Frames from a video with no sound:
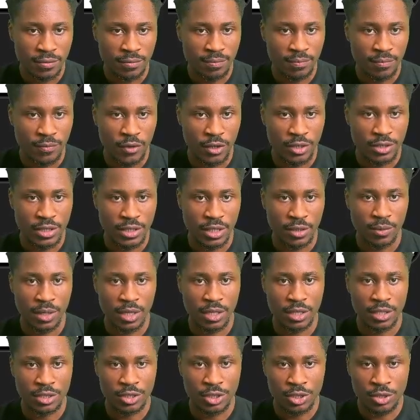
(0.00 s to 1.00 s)
First thing we're
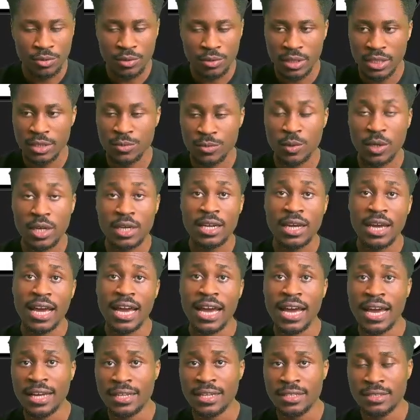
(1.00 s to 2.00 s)
going to do is we're going to
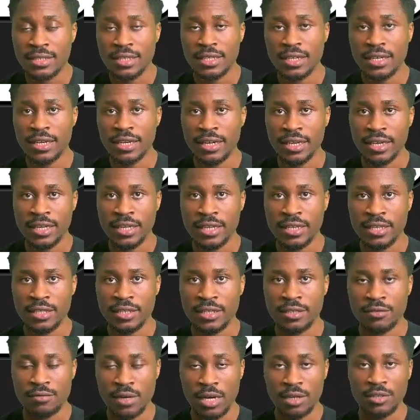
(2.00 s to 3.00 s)
add a
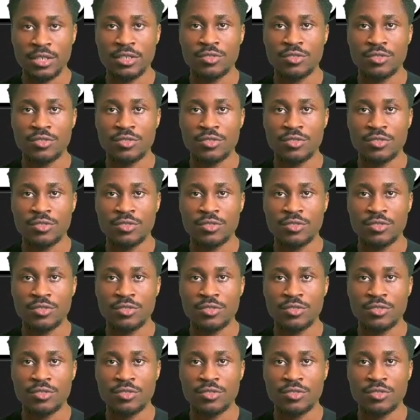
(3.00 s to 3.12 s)
rounded